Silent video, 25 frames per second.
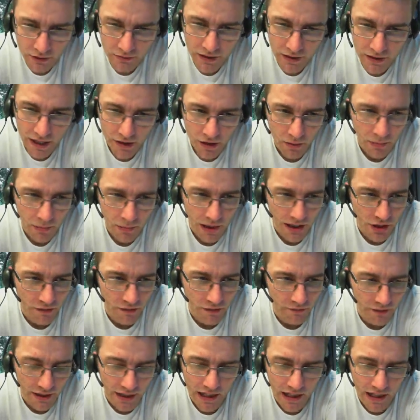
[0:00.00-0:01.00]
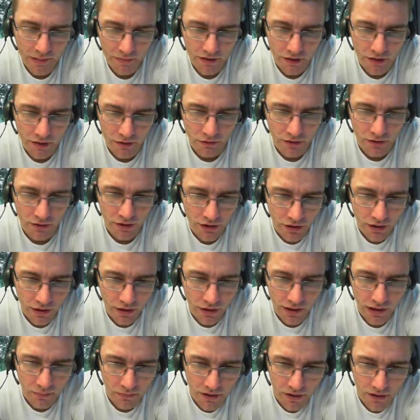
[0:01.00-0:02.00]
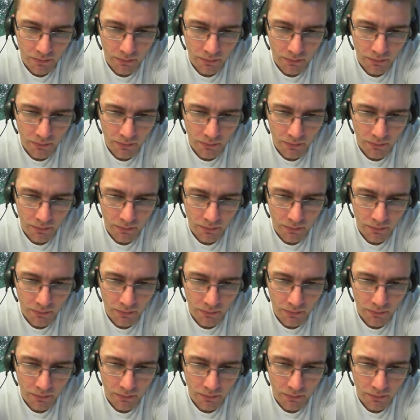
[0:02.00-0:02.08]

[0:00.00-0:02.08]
Get your passion for gamers across, sign up to